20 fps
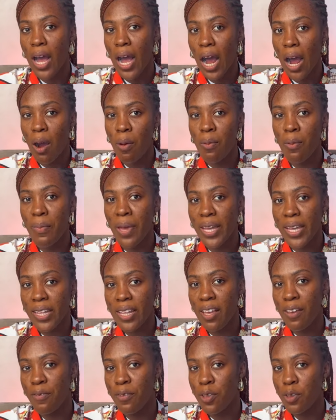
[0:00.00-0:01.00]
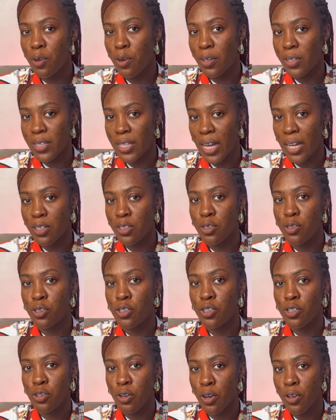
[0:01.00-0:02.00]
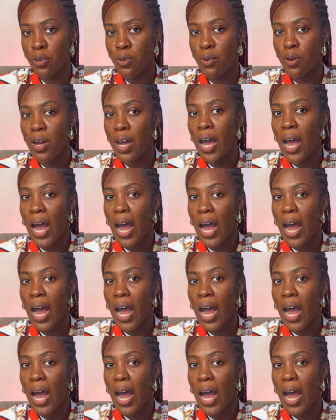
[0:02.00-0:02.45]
I'll be making a video on that to show you